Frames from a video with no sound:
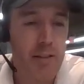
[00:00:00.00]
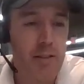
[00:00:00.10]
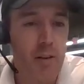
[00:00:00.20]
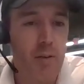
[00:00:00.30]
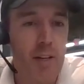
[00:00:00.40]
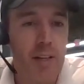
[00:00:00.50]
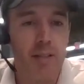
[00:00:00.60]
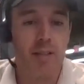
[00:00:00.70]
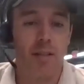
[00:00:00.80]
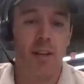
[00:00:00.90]
And so
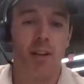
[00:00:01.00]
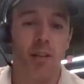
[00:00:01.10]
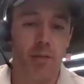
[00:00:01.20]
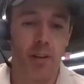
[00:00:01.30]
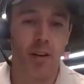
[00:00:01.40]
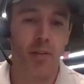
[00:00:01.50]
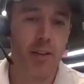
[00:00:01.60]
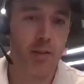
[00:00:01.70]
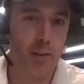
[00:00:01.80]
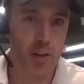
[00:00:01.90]
it's,
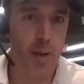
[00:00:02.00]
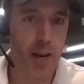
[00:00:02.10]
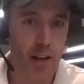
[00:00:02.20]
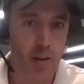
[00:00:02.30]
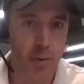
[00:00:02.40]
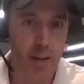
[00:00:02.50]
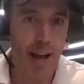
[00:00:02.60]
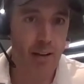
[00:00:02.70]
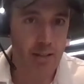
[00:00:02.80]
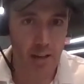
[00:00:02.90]
that's sort of expanding a
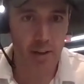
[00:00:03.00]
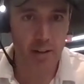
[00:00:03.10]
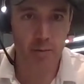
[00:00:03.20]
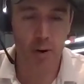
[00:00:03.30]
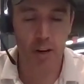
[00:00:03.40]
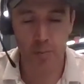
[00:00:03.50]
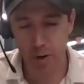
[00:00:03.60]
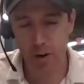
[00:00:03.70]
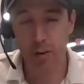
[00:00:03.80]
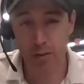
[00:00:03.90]
bit outside the veteran
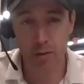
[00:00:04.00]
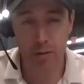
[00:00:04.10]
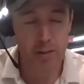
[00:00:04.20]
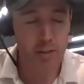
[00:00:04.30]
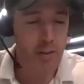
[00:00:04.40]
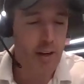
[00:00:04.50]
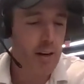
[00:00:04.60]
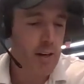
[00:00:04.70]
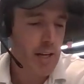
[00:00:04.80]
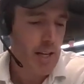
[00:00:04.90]
market, but our heart and soul is still
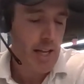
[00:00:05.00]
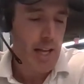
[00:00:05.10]
there.